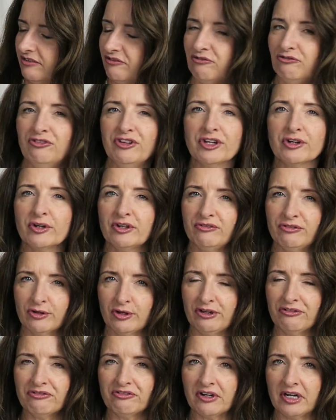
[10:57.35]
Very,
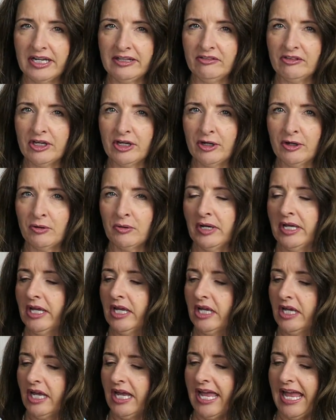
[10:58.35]
very fine though
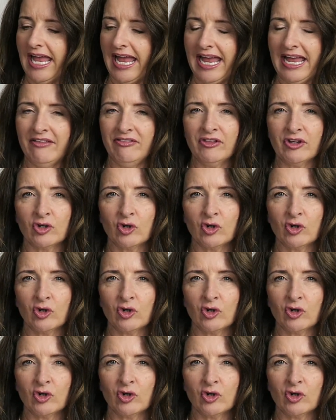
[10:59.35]
and